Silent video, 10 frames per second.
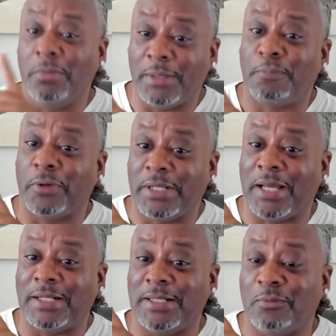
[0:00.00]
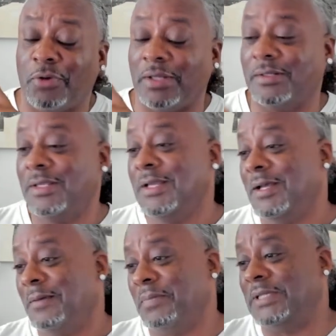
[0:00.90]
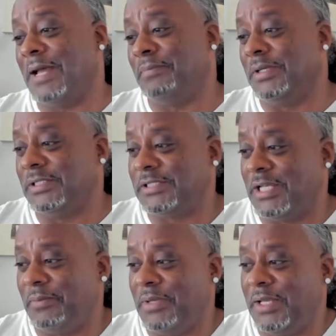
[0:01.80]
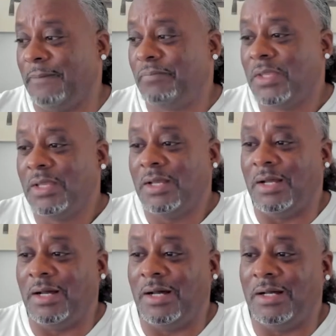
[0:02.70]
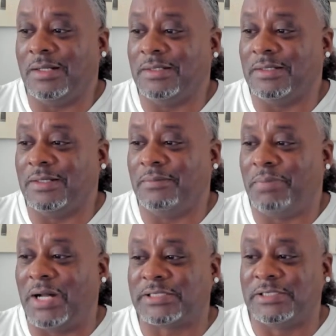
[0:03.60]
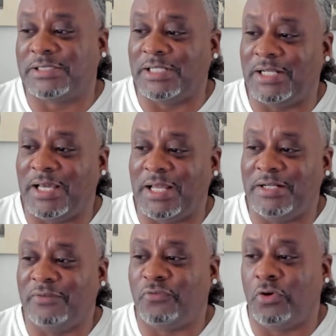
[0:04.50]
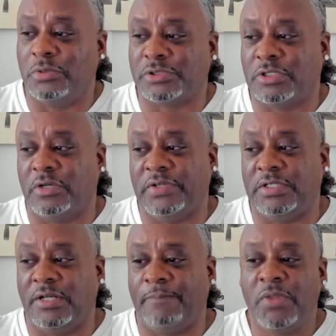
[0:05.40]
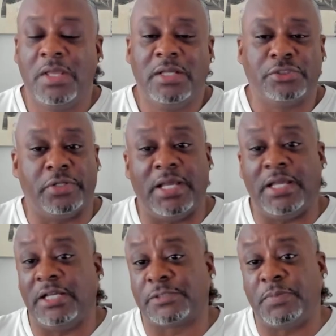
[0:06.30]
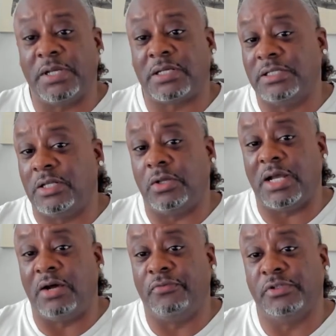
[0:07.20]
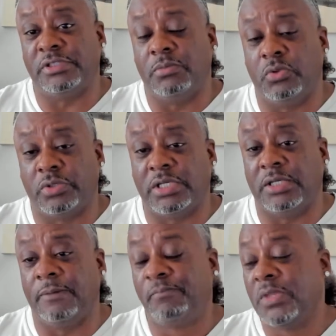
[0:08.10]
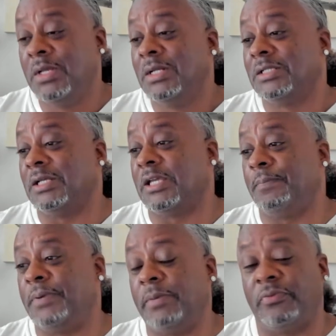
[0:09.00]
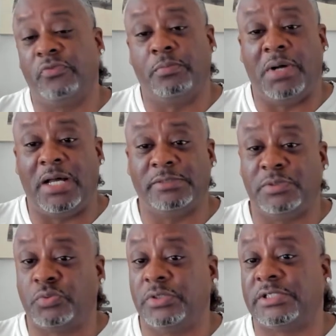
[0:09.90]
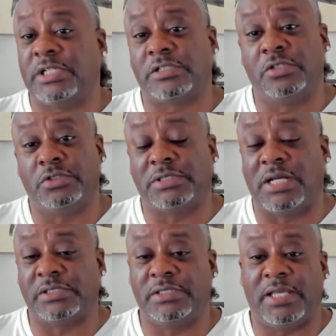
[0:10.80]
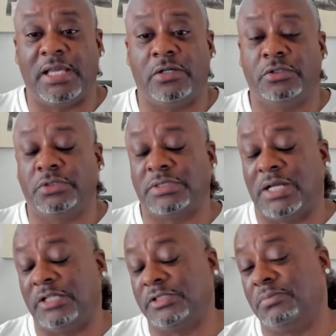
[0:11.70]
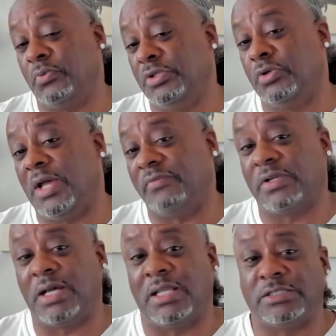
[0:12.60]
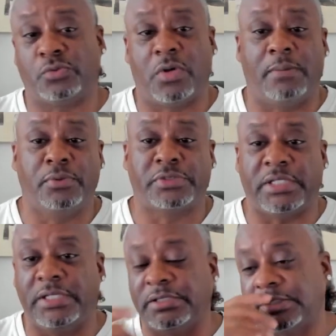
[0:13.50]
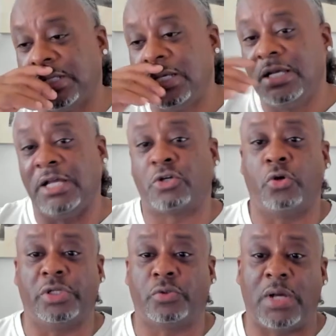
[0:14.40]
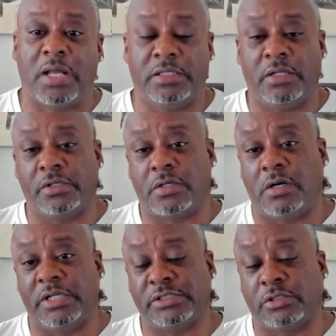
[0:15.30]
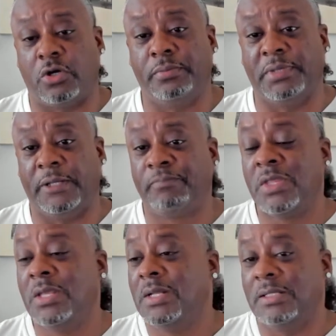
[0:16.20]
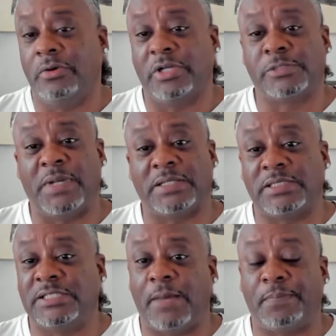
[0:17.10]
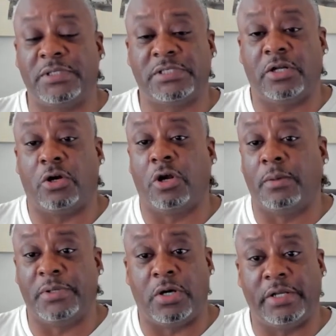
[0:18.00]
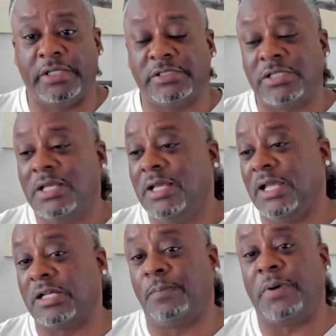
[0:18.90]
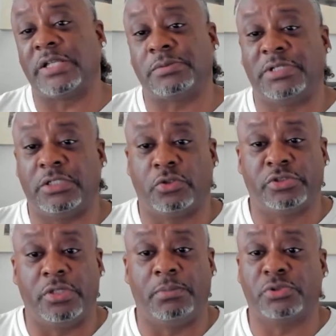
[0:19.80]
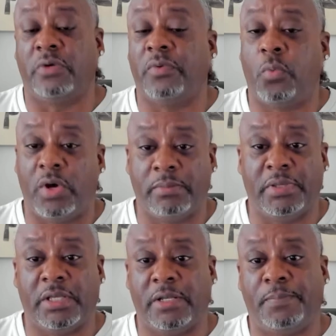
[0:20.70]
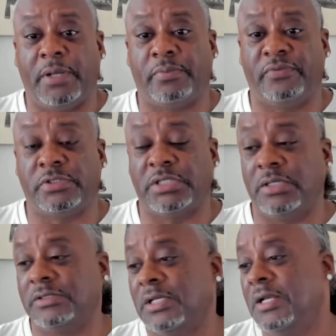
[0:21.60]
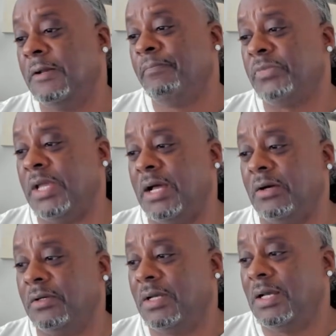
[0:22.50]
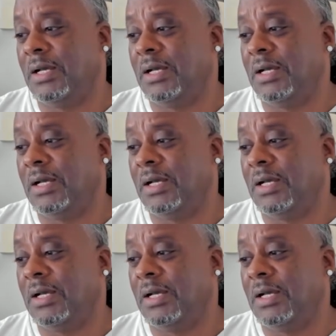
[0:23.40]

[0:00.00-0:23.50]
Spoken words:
pretty goddamn right. But that being said, man, Boxing Scene had an informal survey done, so they expect Canelo Alvarez and Munguia to get pay-per-view buys between 600,000 and 800,000. But when you have a guy like Jaron Boots Ennis and Cody Crawley on the card as a co-main, they're expecting tapping into the urban audience and could possibly get those numbers over 1 million in pay-per-view sales. Now,